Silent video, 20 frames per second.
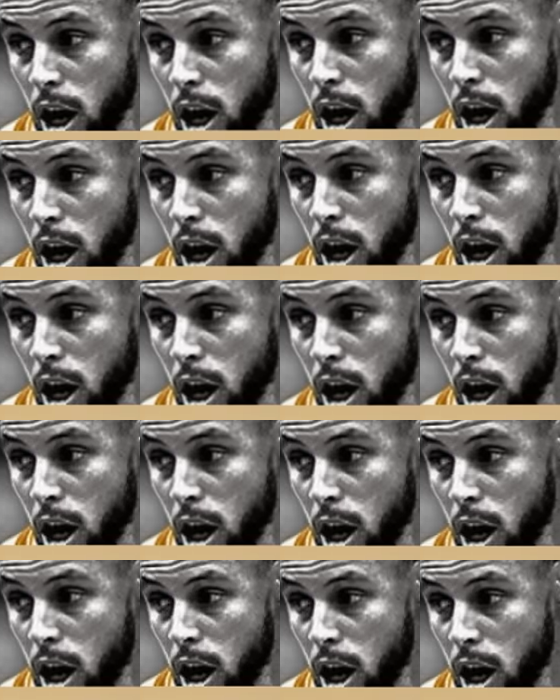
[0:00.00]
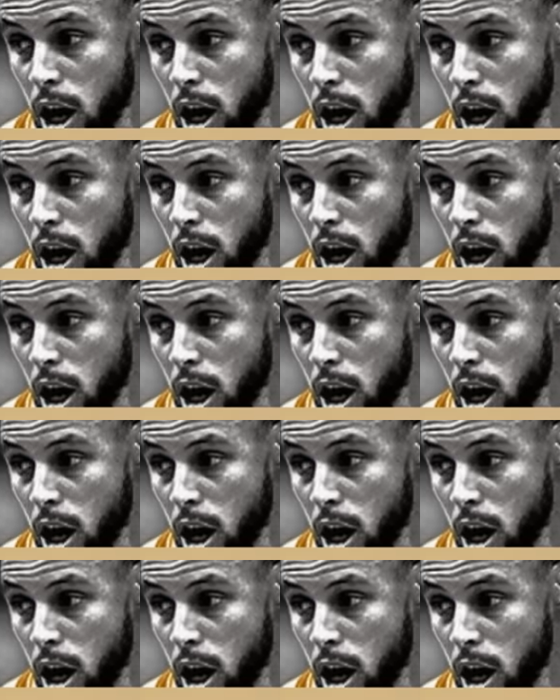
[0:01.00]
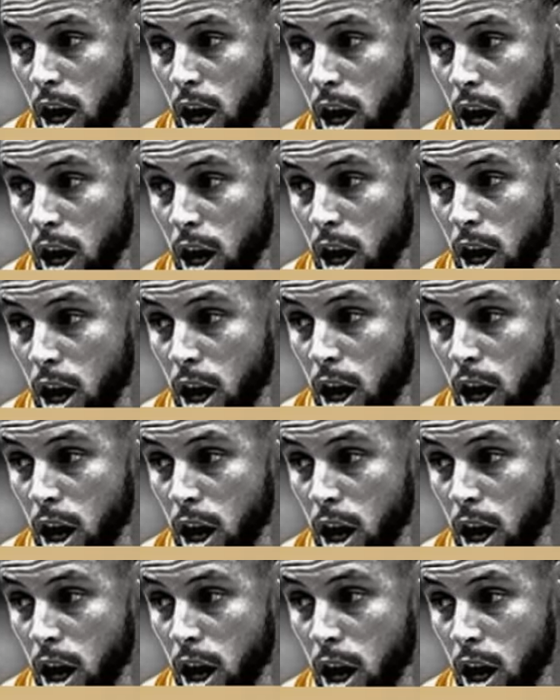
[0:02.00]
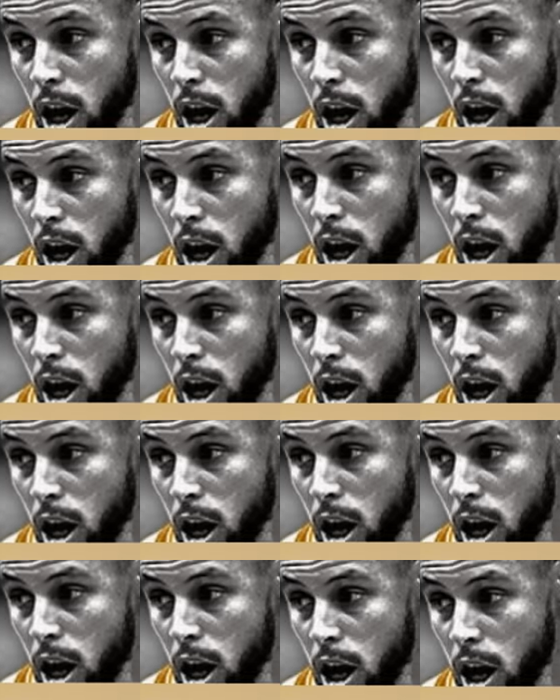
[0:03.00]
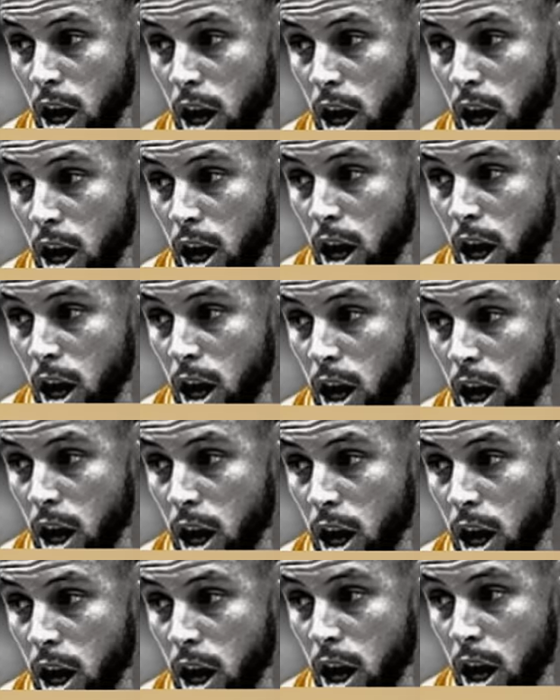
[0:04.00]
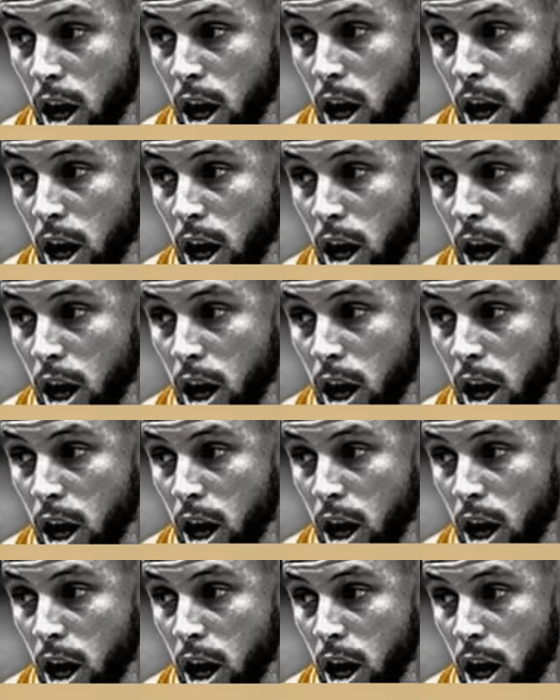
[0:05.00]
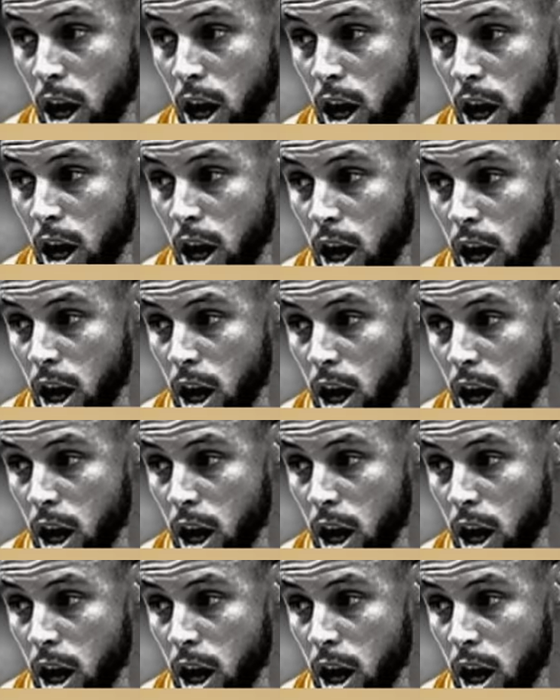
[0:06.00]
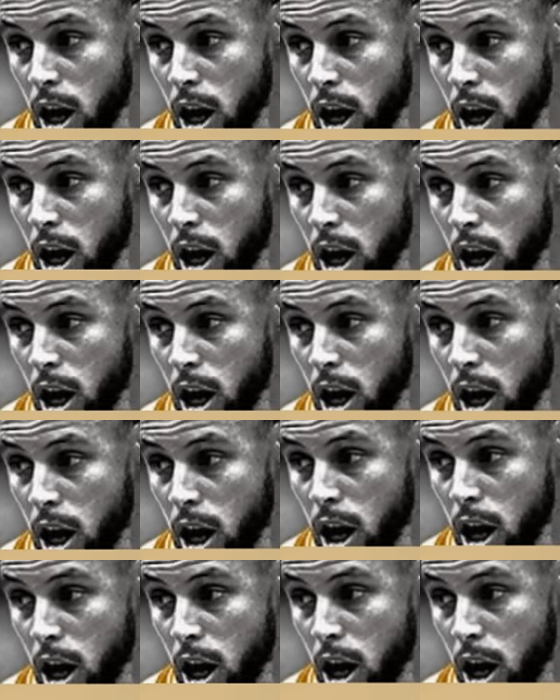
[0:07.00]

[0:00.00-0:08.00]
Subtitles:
[no speech]